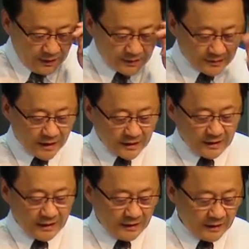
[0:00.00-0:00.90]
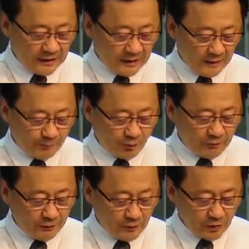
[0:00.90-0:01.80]
Secondly, in the
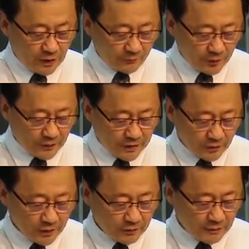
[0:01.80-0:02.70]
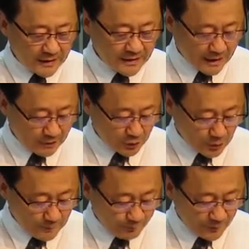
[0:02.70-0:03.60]
review of the Research Grants
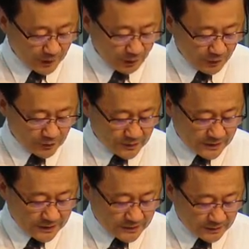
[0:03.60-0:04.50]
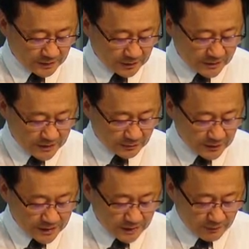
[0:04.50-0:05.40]
Council, it also says that the
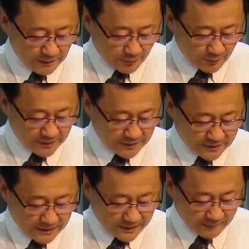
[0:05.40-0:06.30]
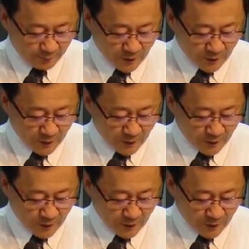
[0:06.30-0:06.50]
consultancy report says that